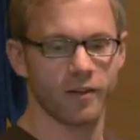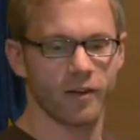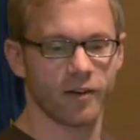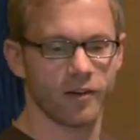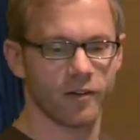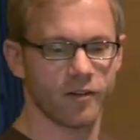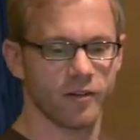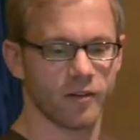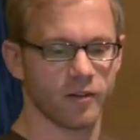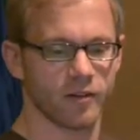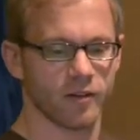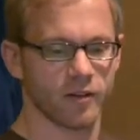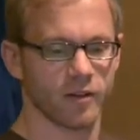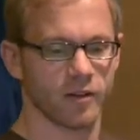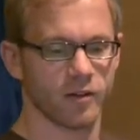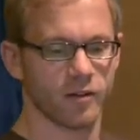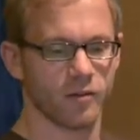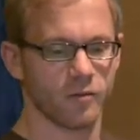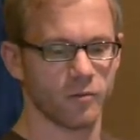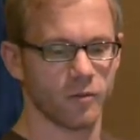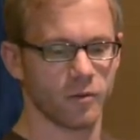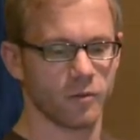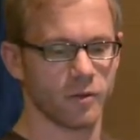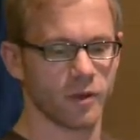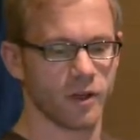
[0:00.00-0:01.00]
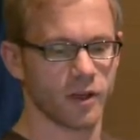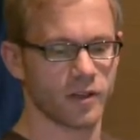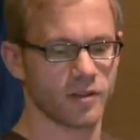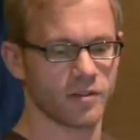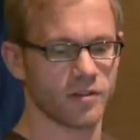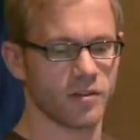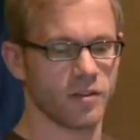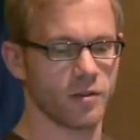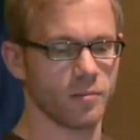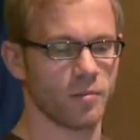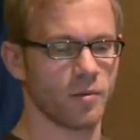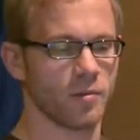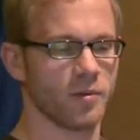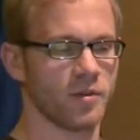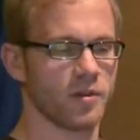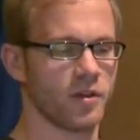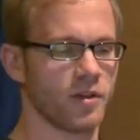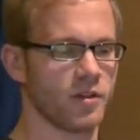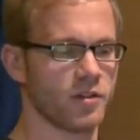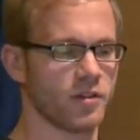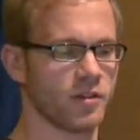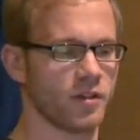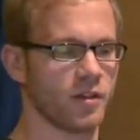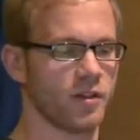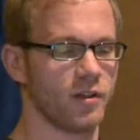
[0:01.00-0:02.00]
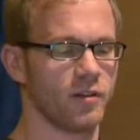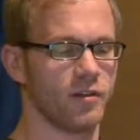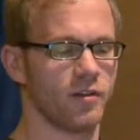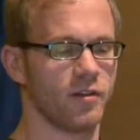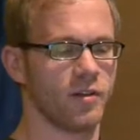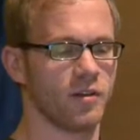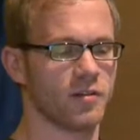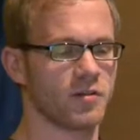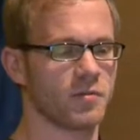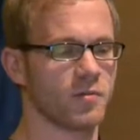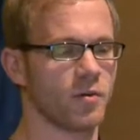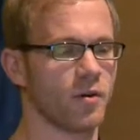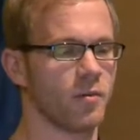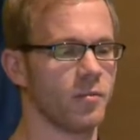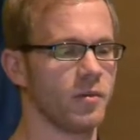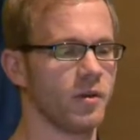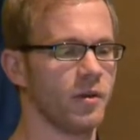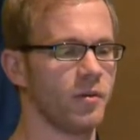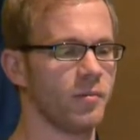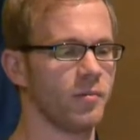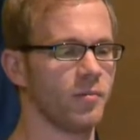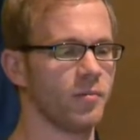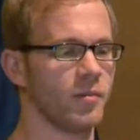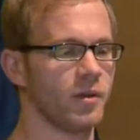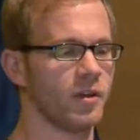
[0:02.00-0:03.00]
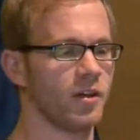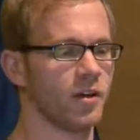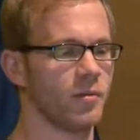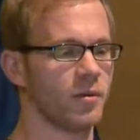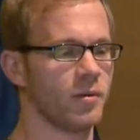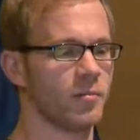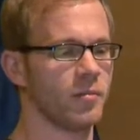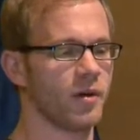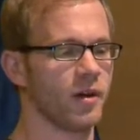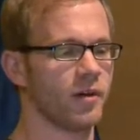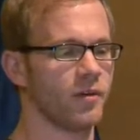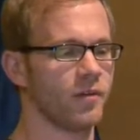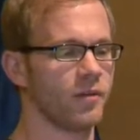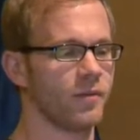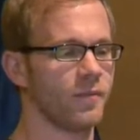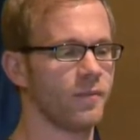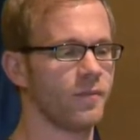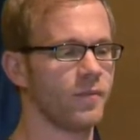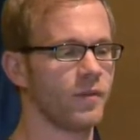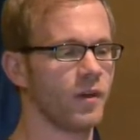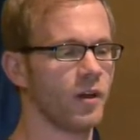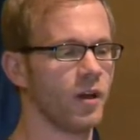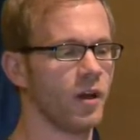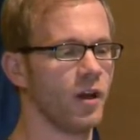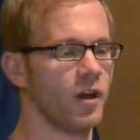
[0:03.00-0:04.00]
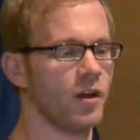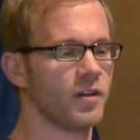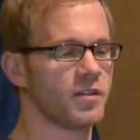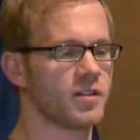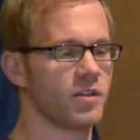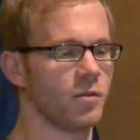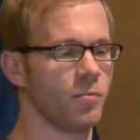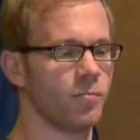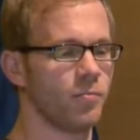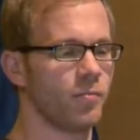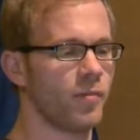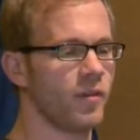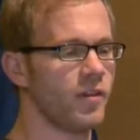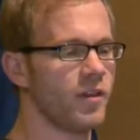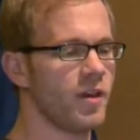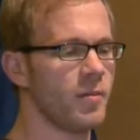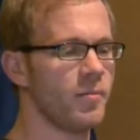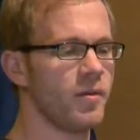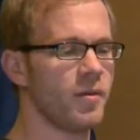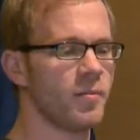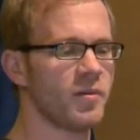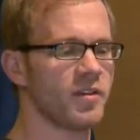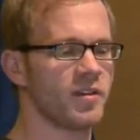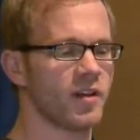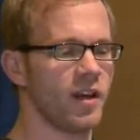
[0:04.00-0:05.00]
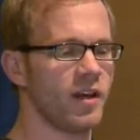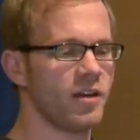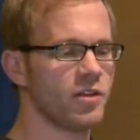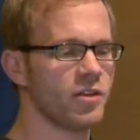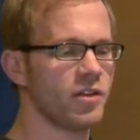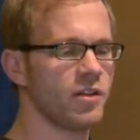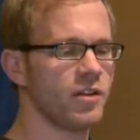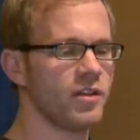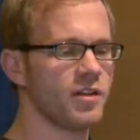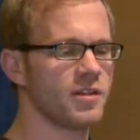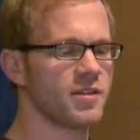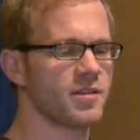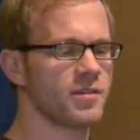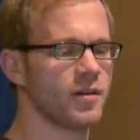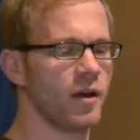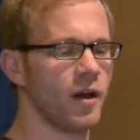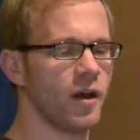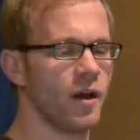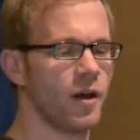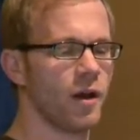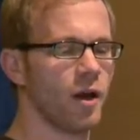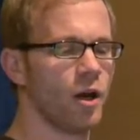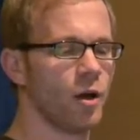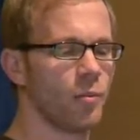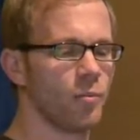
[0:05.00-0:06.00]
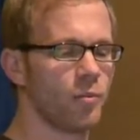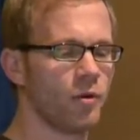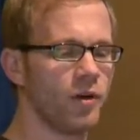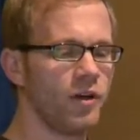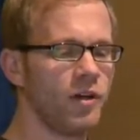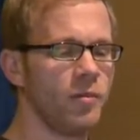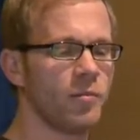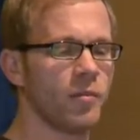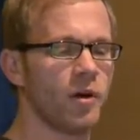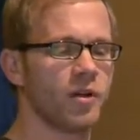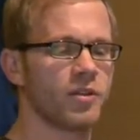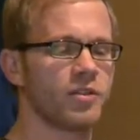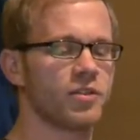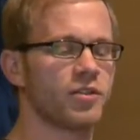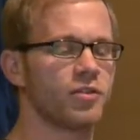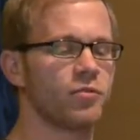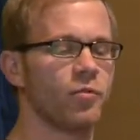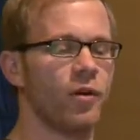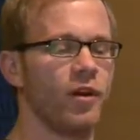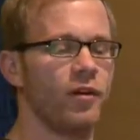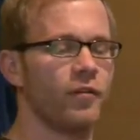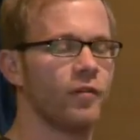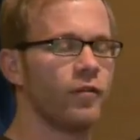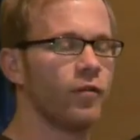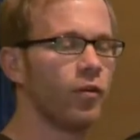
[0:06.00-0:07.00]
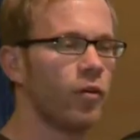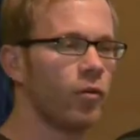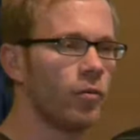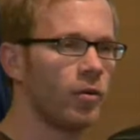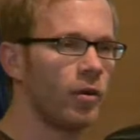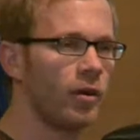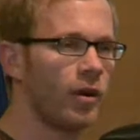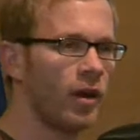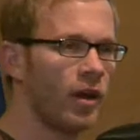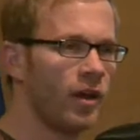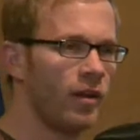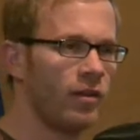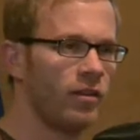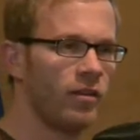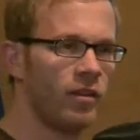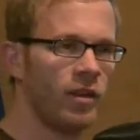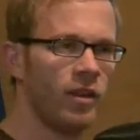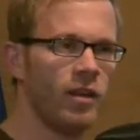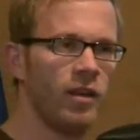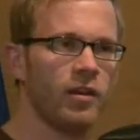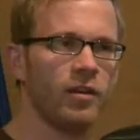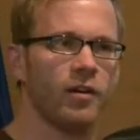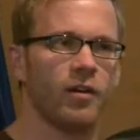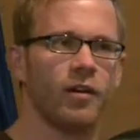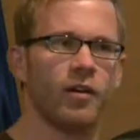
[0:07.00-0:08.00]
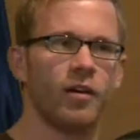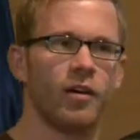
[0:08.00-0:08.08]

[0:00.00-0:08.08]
there. We will get to the implementation. That's probably becoming better. So the implementation is pretty much straightforward, I think.